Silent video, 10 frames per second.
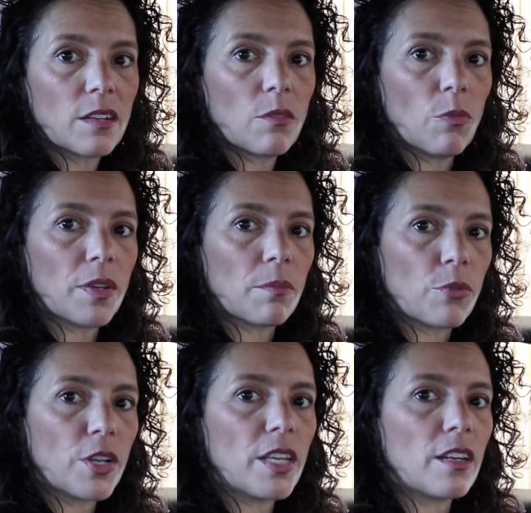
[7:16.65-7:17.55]
When we can
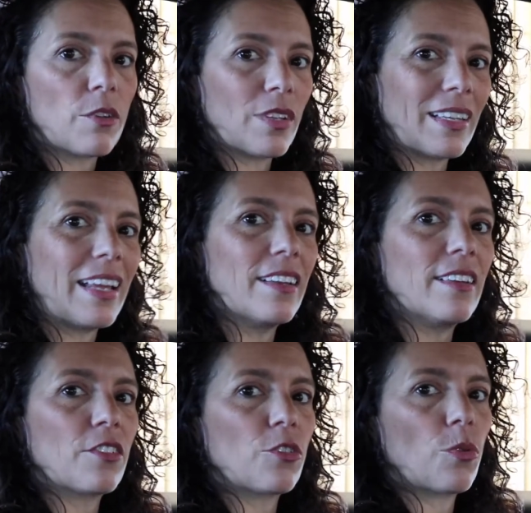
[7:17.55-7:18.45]
bring in a
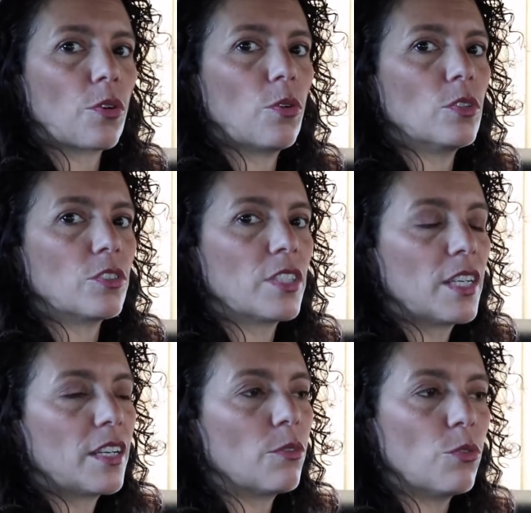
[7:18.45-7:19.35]
relatedness to our goals,
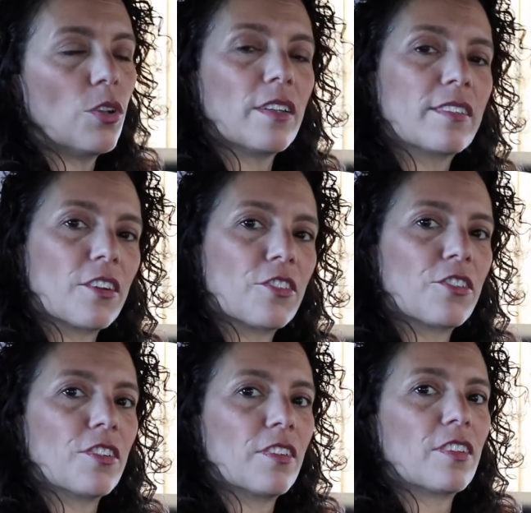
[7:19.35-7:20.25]
it really starts
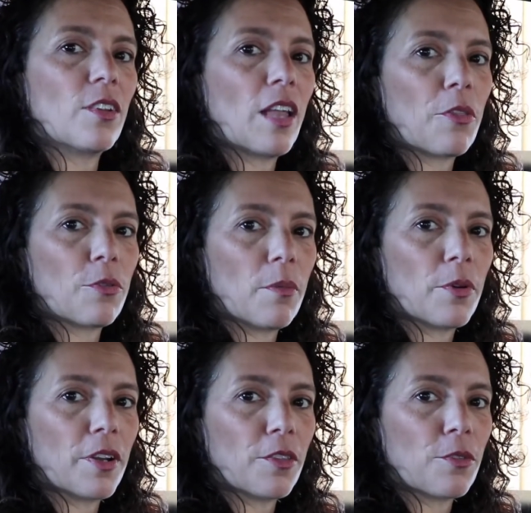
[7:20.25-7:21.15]
to allow the rubber
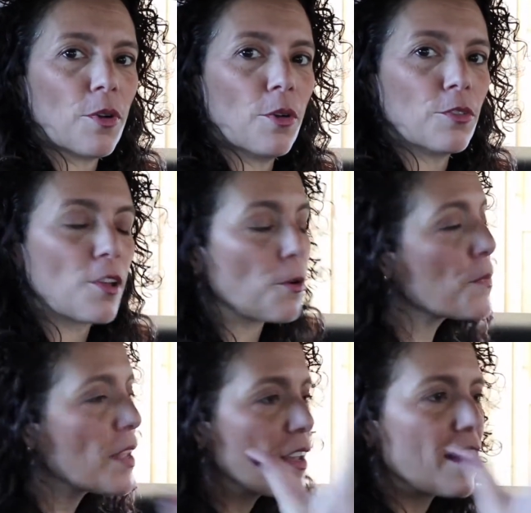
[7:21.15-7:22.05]
to hit the road. So
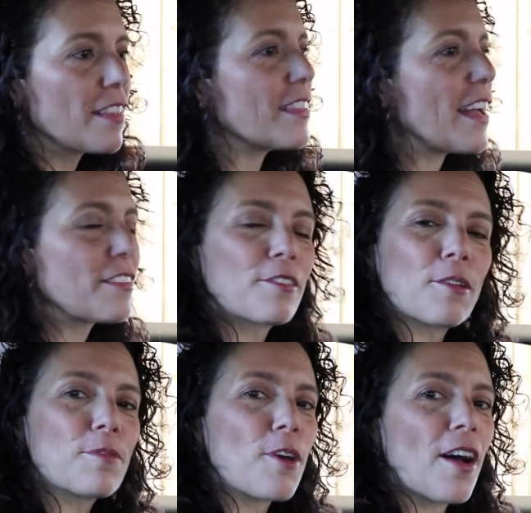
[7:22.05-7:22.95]
that's
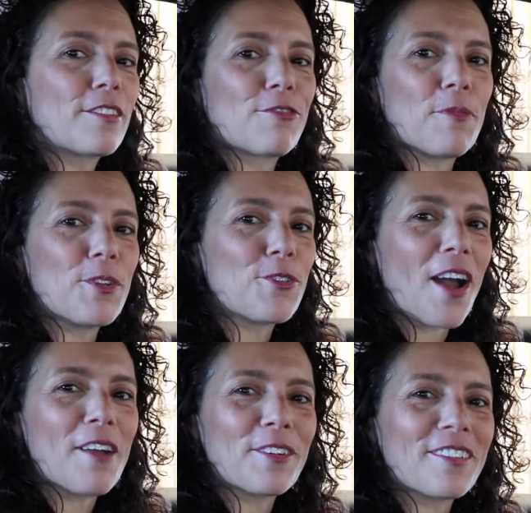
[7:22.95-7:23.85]
some thoughts from the
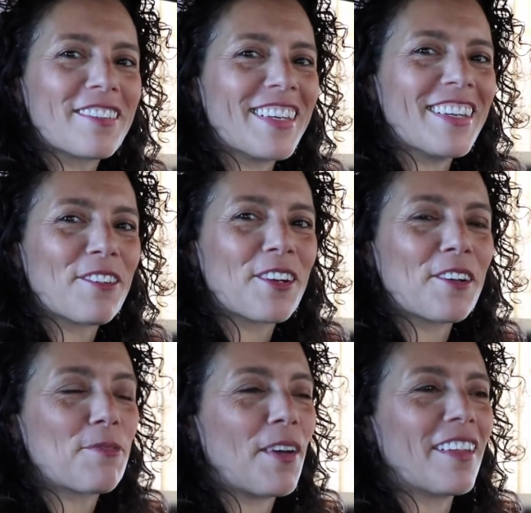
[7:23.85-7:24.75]
driver's seat. We're going
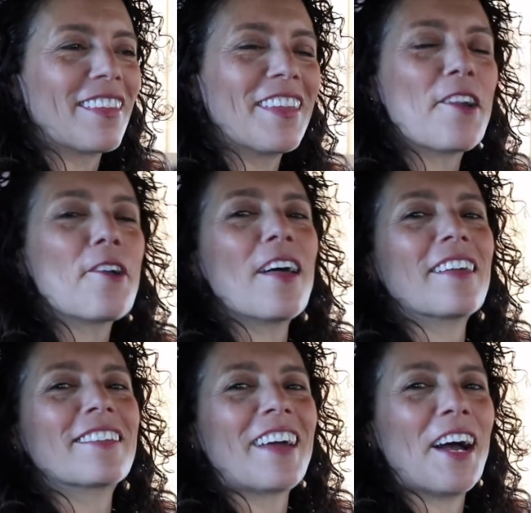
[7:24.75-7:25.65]
to spend a little
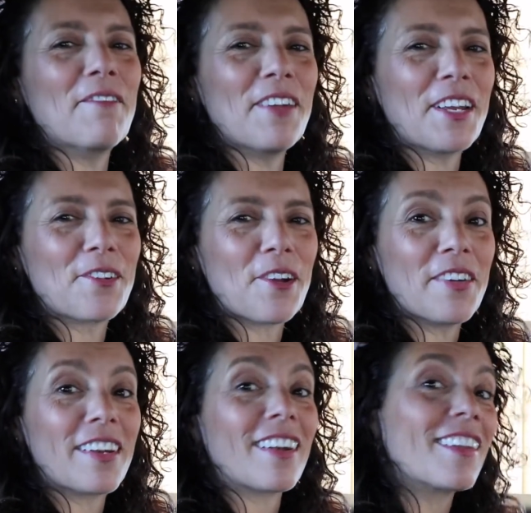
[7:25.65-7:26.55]
less time being
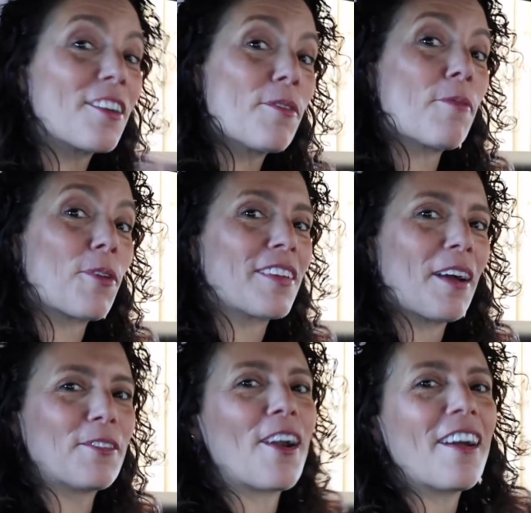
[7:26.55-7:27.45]
driven and a little bit more
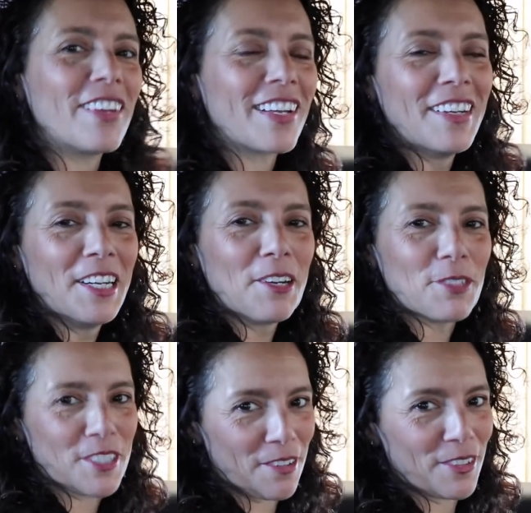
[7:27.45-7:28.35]
time driving,
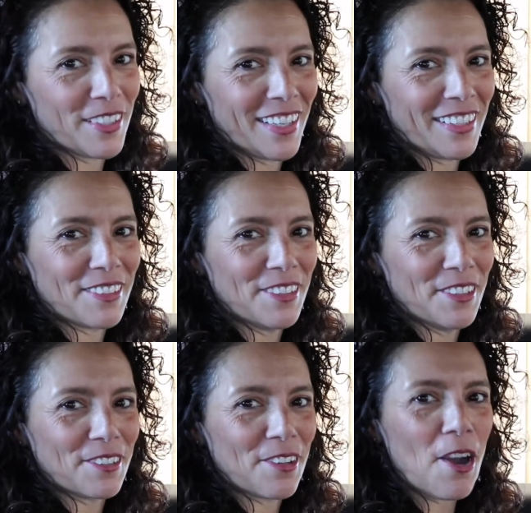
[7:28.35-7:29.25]
which I really like to
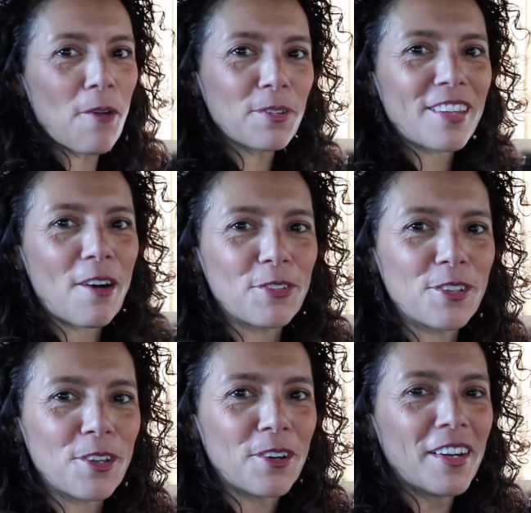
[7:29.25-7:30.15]
do. So I hope this is helpful
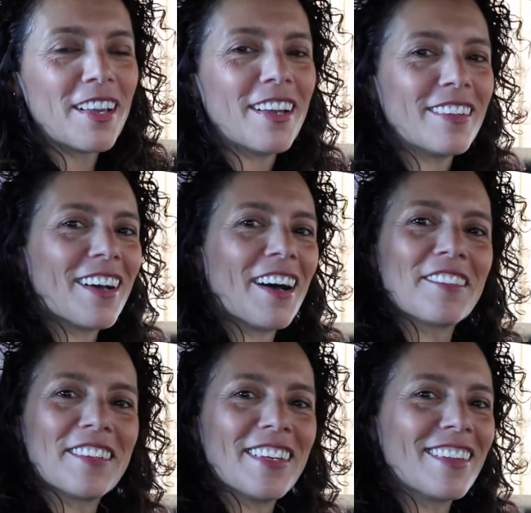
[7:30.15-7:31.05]
to you, and I'll
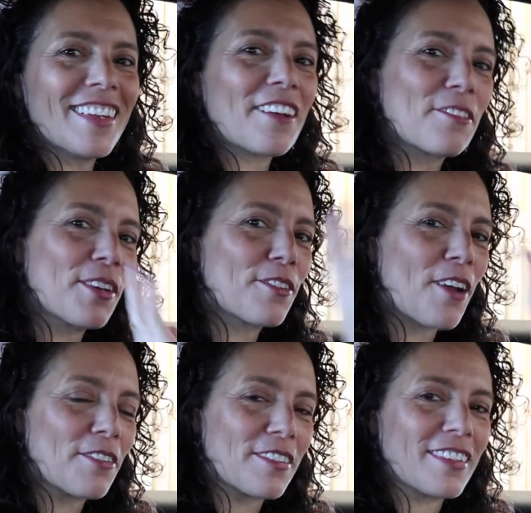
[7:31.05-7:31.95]
see you in the next week's
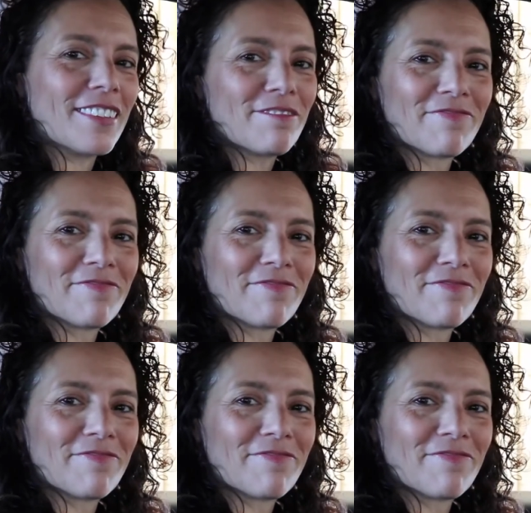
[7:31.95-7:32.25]
driver's seat.